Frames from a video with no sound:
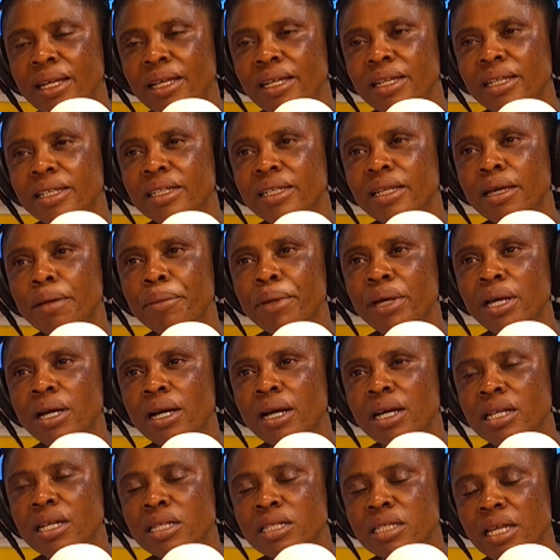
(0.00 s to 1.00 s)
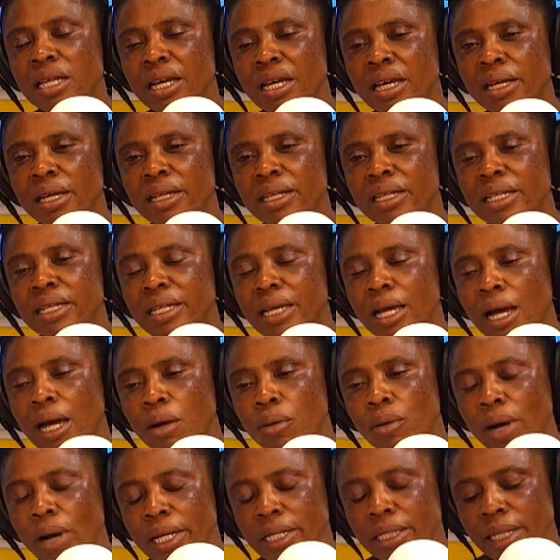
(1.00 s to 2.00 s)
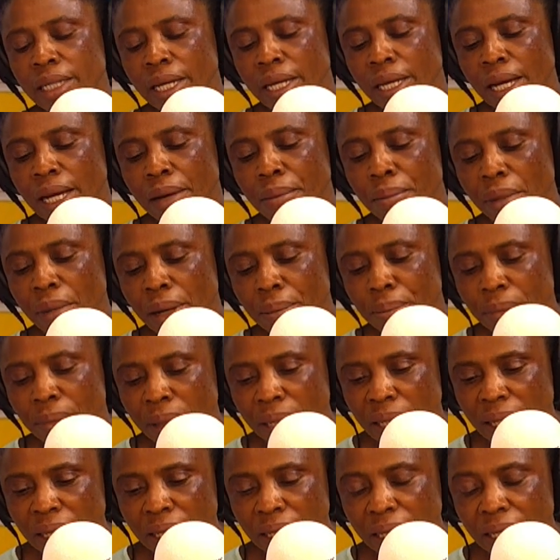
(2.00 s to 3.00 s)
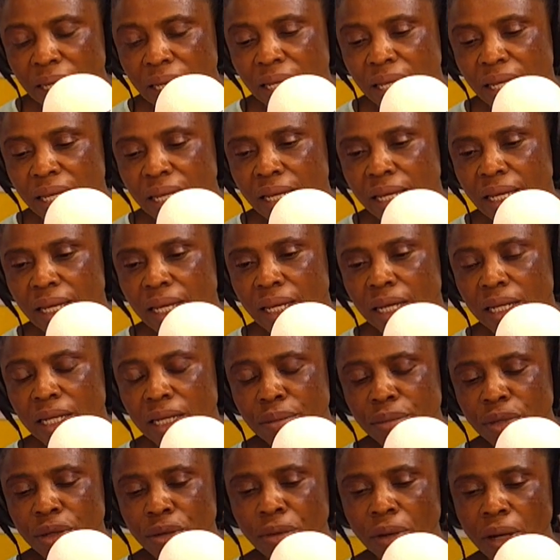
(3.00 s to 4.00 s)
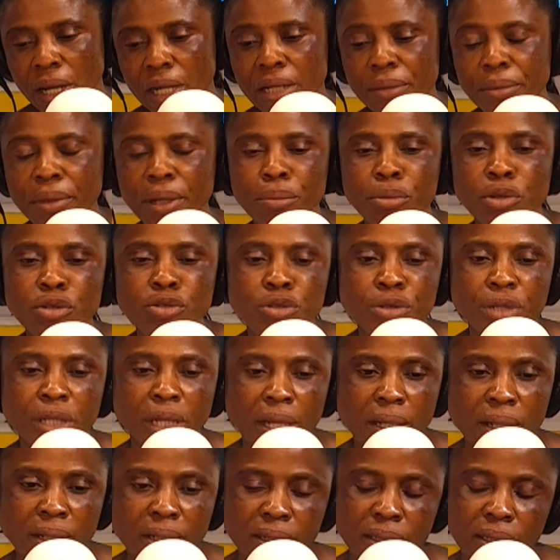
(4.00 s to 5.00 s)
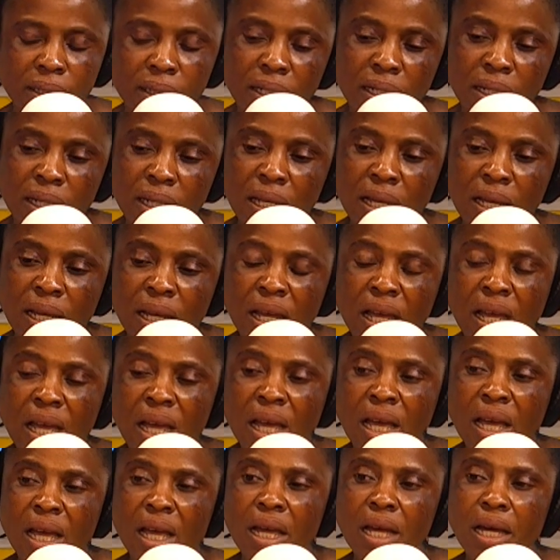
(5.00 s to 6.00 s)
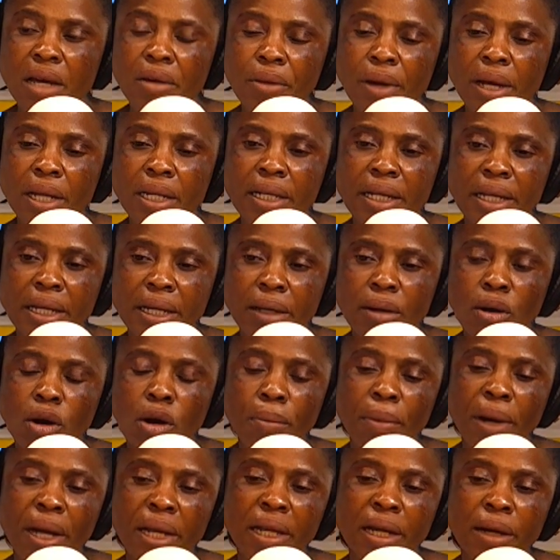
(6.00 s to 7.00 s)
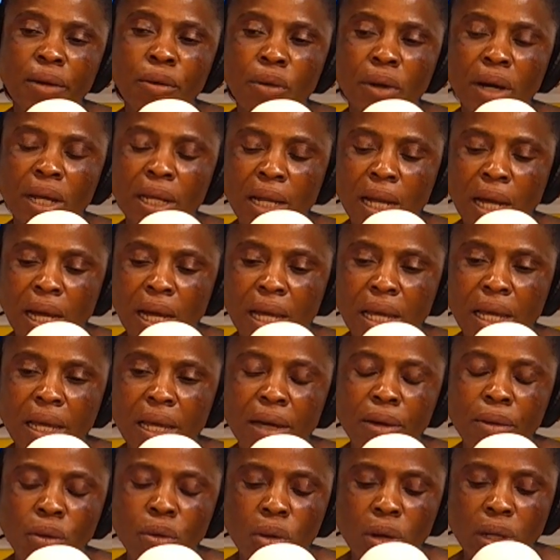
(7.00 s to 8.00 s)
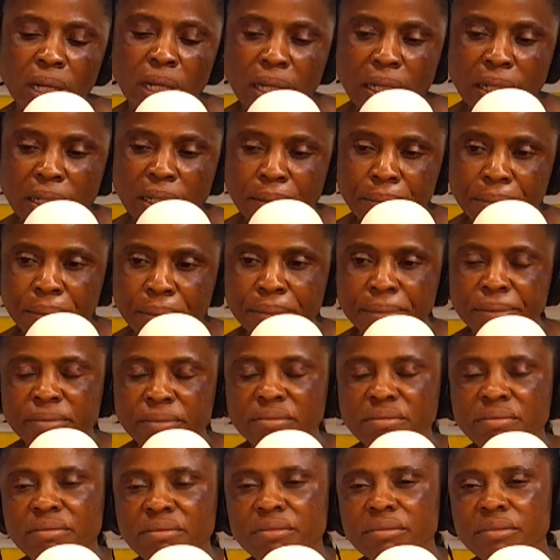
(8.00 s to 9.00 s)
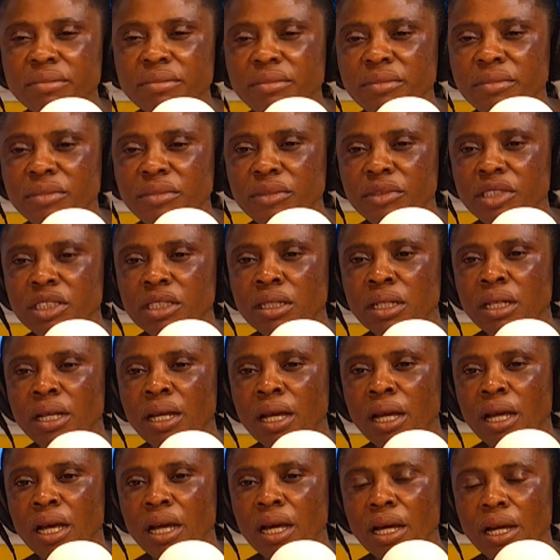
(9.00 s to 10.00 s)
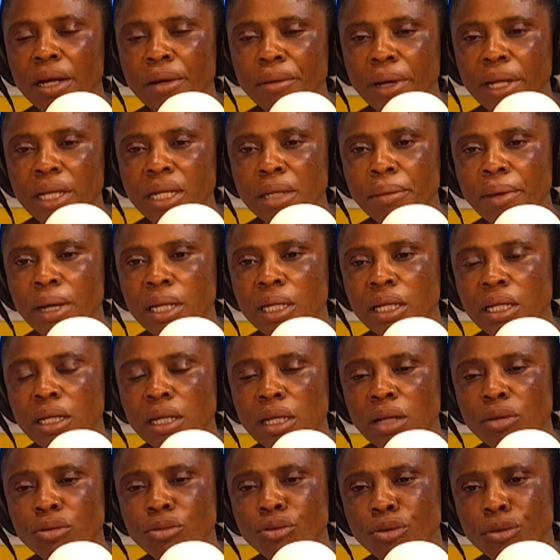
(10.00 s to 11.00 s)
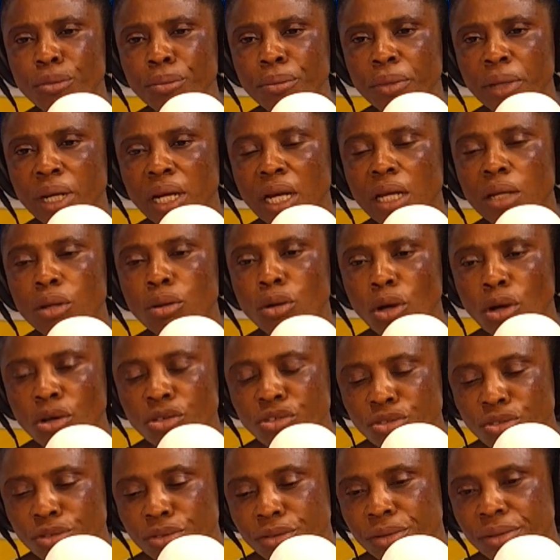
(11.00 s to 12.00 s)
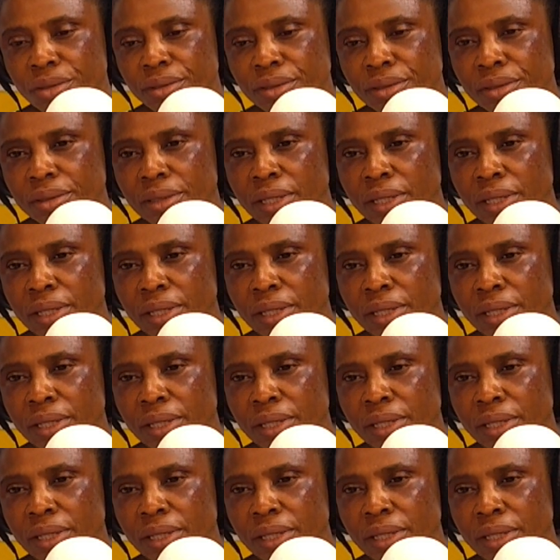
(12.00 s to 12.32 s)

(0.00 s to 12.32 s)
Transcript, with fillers: Ya me kan ni se ni a wa ye ama me Any mirror, any mabusiano. A rade or man and quana and conning. Amen. A rademane dum and nosso. Amen.